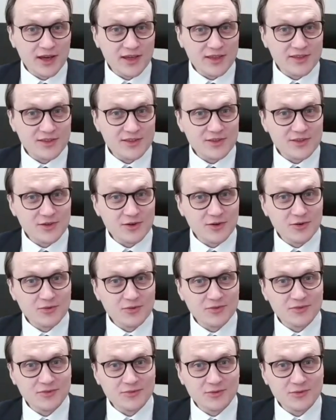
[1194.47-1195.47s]
So
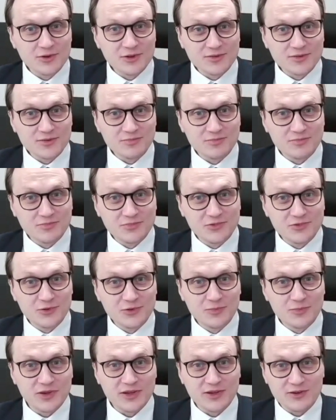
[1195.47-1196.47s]
would it do
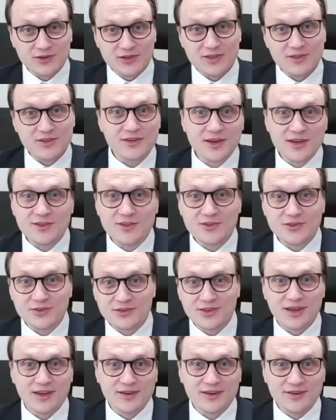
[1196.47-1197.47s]
better discussion
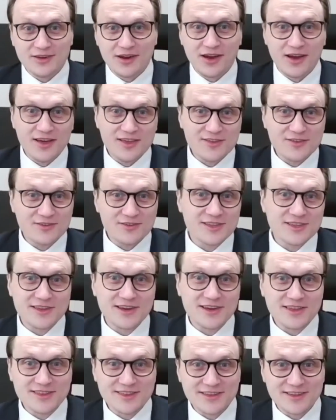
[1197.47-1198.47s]
than us
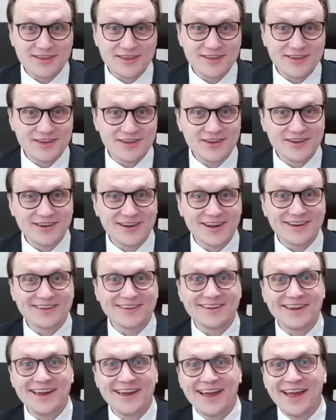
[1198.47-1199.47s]
discussing here and
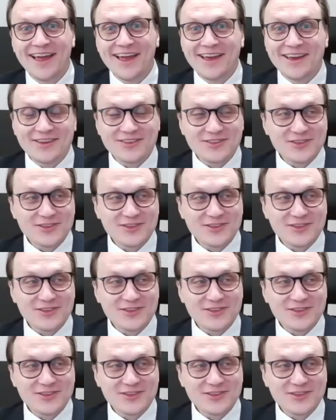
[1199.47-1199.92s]
just